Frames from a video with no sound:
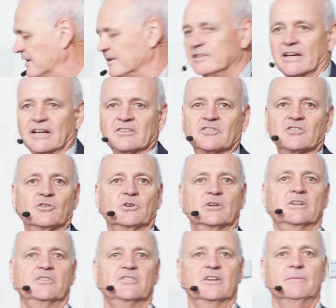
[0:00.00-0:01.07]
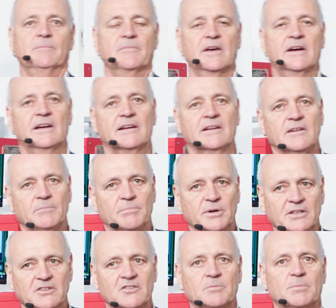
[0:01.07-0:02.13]
dust or some
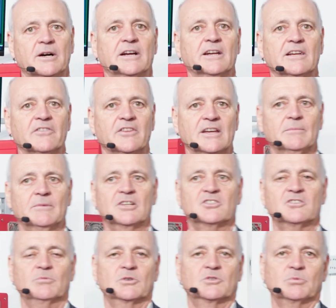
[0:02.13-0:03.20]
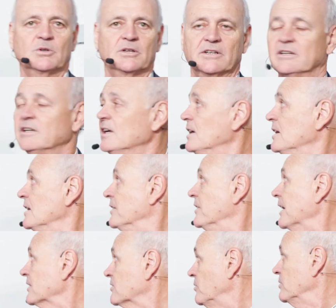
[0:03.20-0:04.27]
print spray in the image, which we're
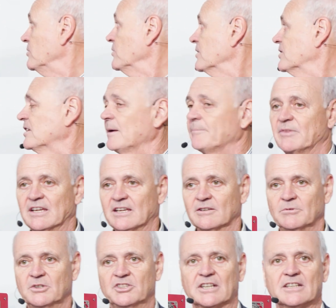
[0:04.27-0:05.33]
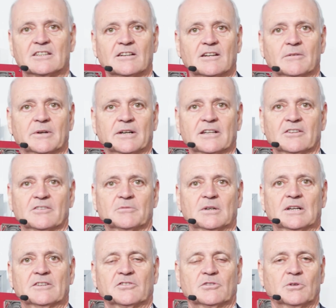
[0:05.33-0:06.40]
not going to accept. I can reject it already as
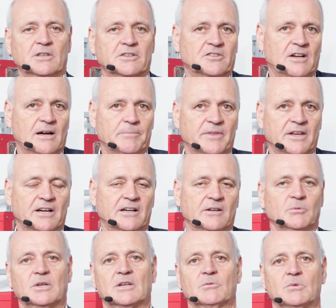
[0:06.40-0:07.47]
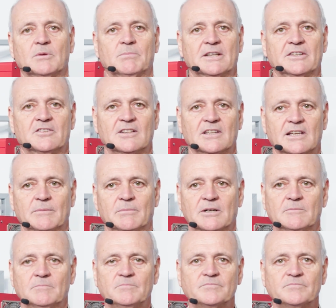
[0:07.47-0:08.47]
well, so it'll stop there and we can replace the label.